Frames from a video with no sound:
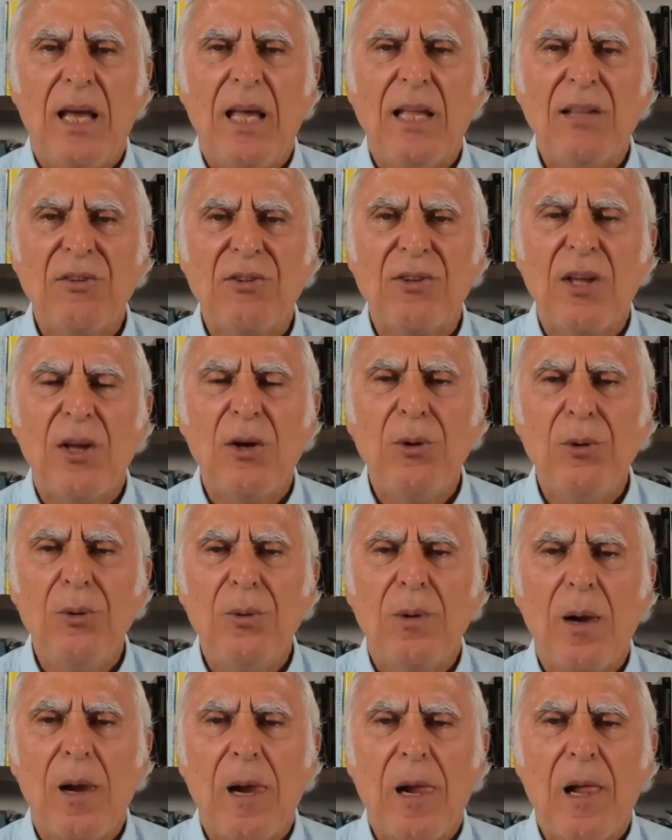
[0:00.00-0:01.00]
And
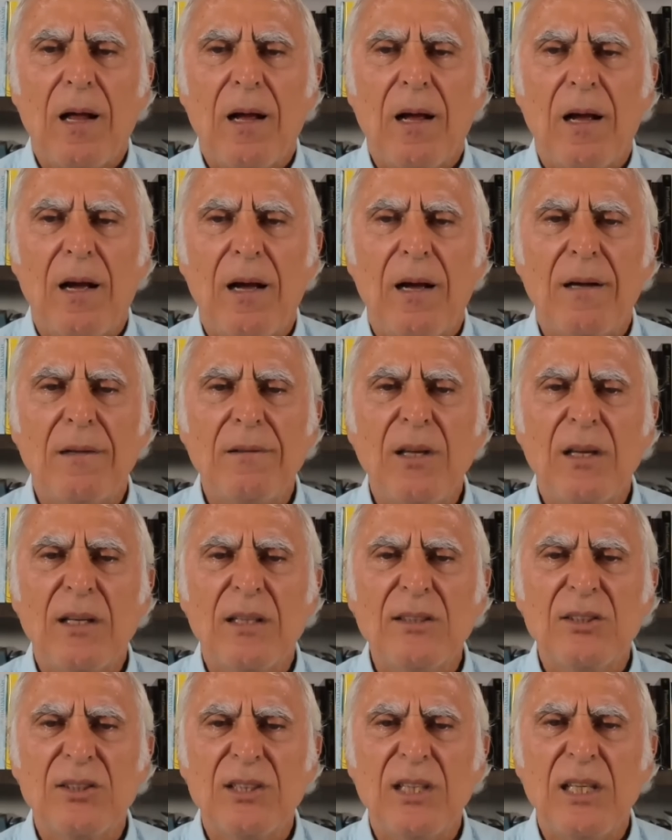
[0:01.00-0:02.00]
so you
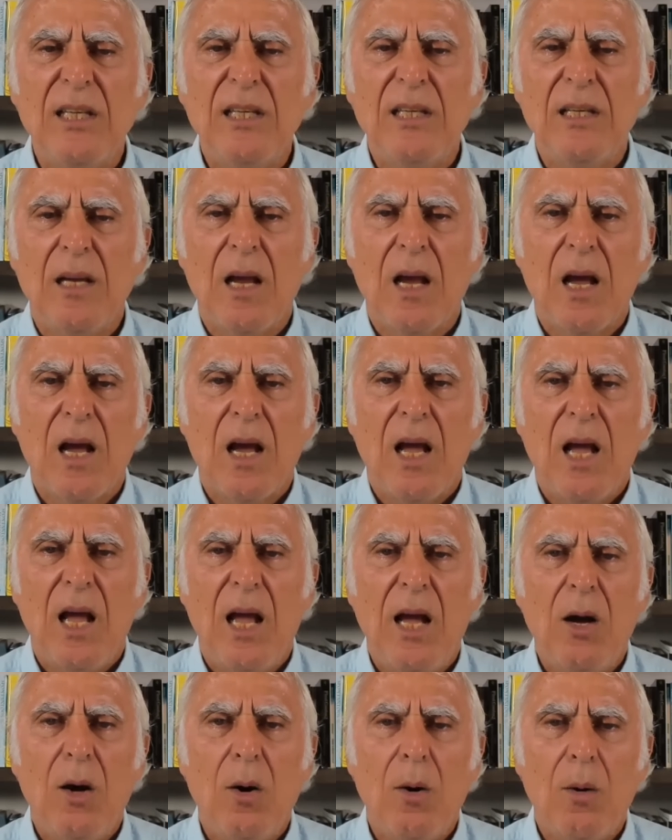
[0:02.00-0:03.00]
can see
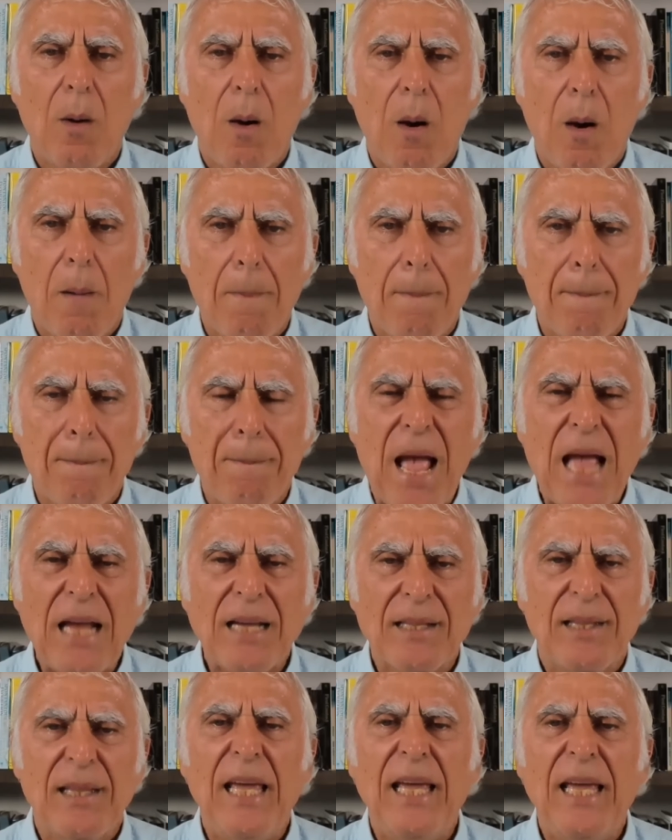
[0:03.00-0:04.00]
how
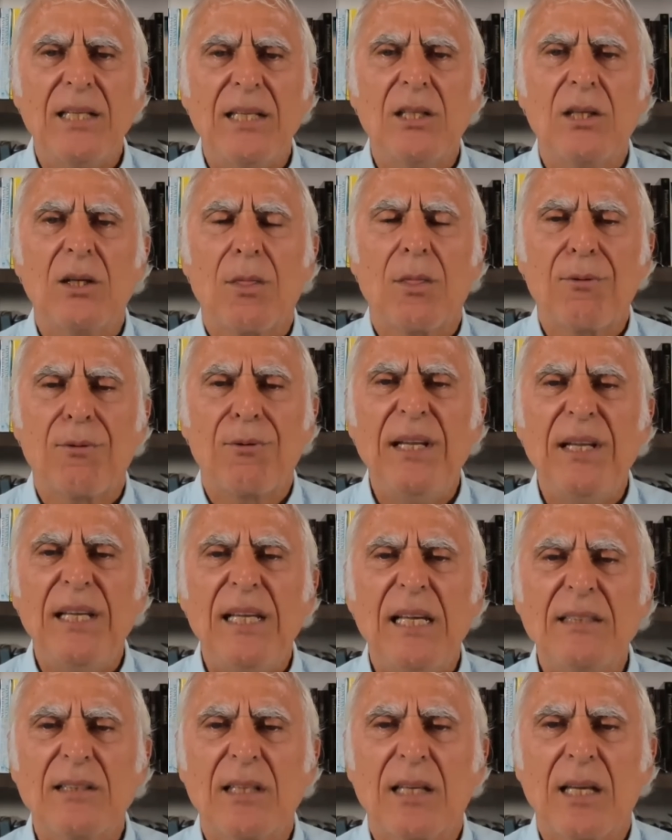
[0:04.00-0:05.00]
back then, 3
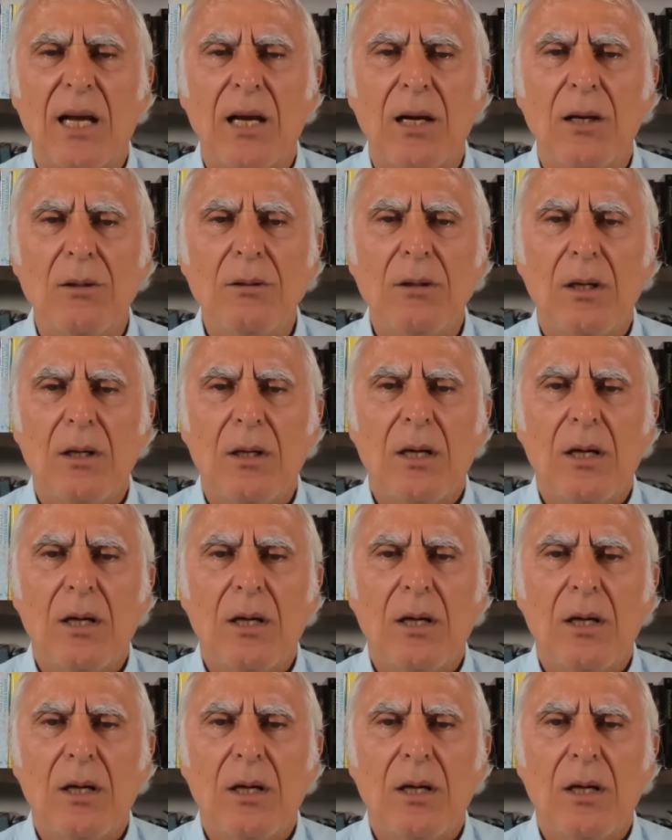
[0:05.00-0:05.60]
years ago,